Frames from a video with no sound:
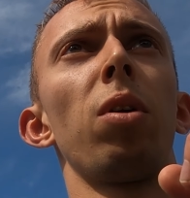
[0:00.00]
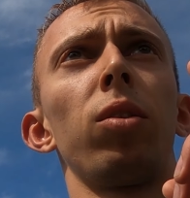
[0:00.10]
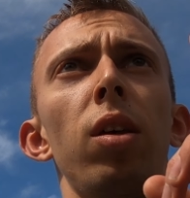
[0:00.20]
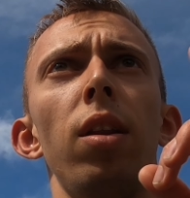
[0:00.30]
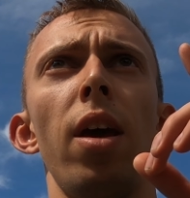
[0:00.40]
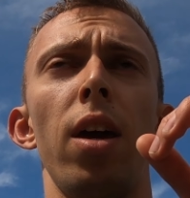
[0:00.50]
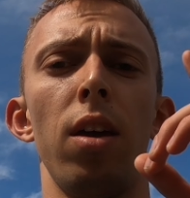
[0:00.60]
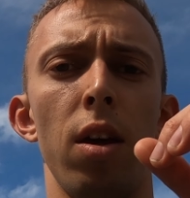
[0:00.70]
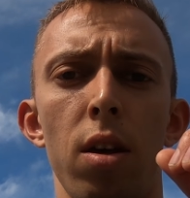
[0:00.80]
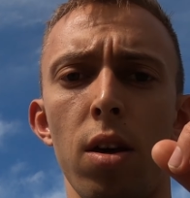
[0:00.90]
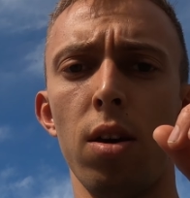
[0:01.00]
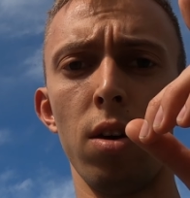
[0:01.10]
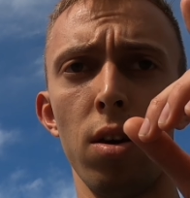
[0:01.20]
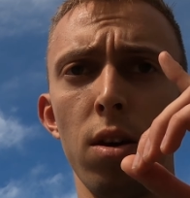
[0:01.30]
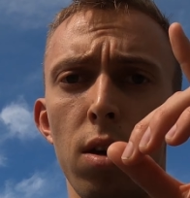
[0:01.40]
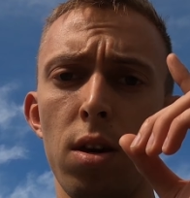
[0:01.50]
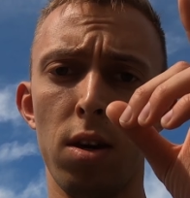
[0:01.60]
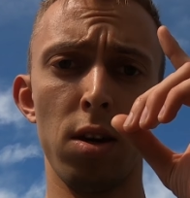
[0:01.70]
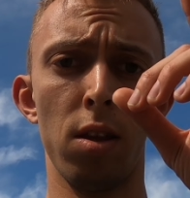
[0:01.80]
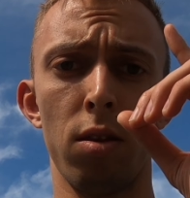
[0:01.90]
about today,
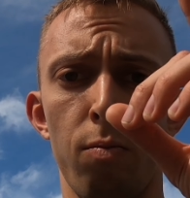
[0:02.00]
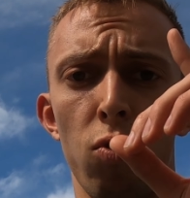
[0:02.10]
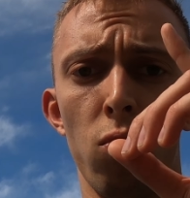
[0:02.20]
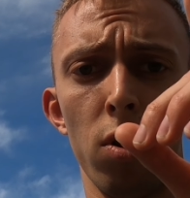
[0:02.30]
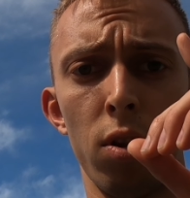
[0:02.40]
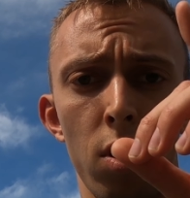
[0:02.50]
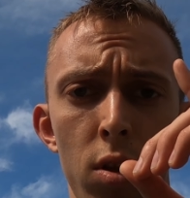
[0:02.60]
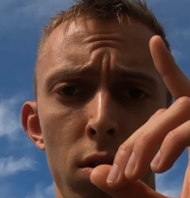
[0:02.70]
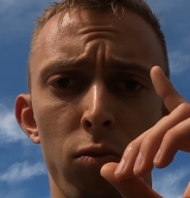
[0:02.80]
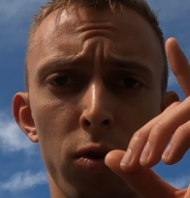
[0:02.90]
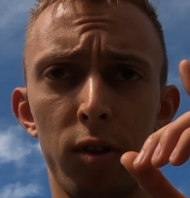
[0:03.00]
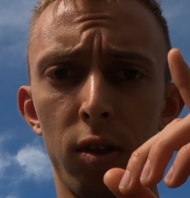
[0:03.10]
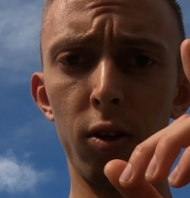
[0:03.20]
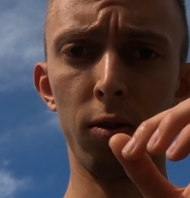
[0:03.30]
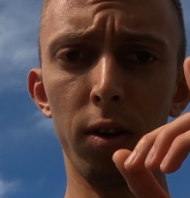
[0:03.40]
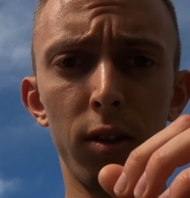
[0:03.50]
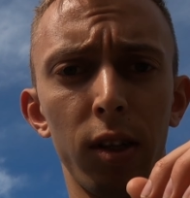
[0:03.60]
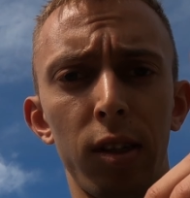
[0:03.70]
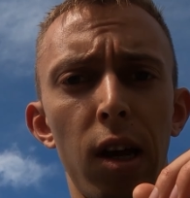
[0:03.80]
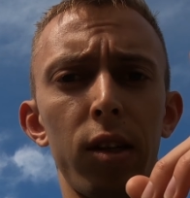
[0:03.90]
number one, number one secret
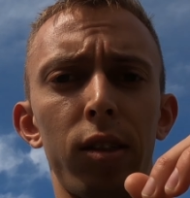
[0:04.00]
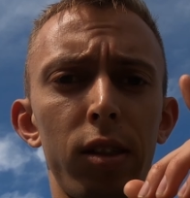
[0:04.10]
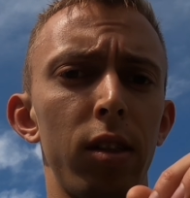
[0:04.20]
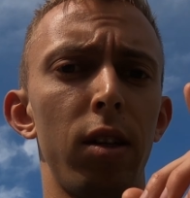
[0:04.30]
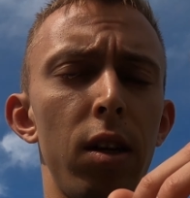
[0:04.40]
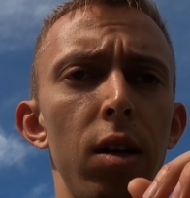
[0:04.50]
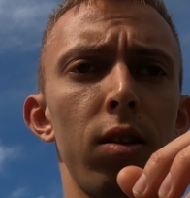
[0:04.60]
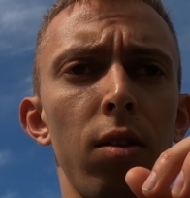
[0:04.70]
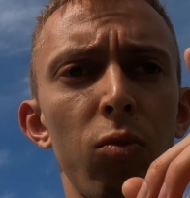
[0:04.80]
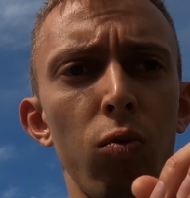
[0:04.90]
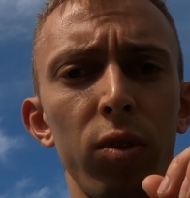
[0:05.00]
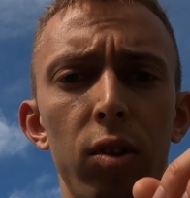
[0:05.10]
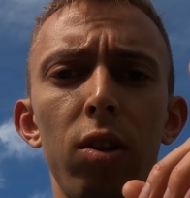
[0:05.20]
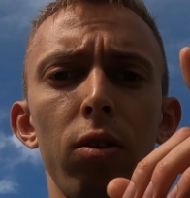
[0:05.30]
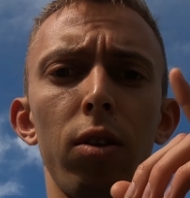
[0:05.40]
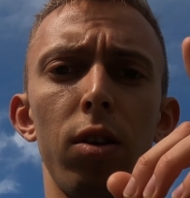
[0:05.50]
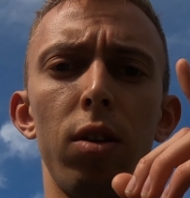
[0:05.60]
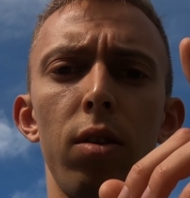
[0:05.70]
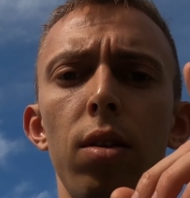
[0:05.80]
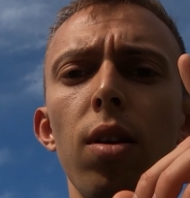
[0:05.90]
success, number one secret,
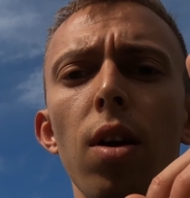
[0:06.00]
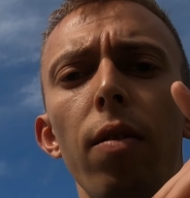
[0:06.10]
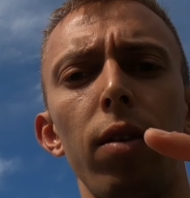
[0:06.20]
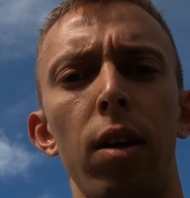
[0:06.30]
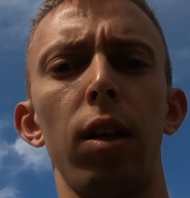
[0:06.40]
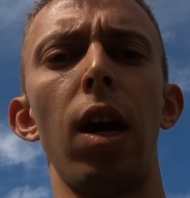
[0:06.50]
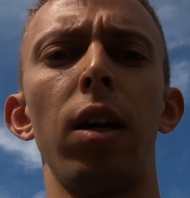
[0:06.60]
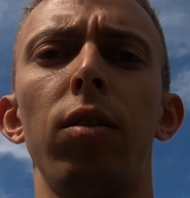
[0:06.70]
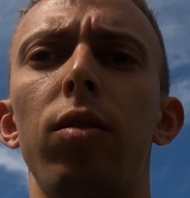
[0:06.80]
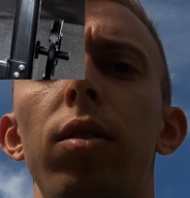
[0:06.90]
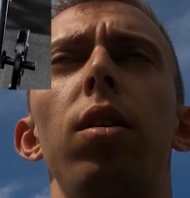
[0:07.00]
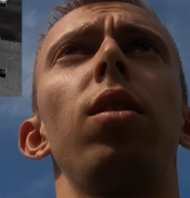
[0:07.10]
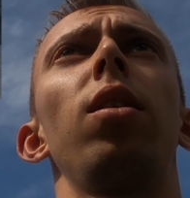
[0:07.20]
again, gains.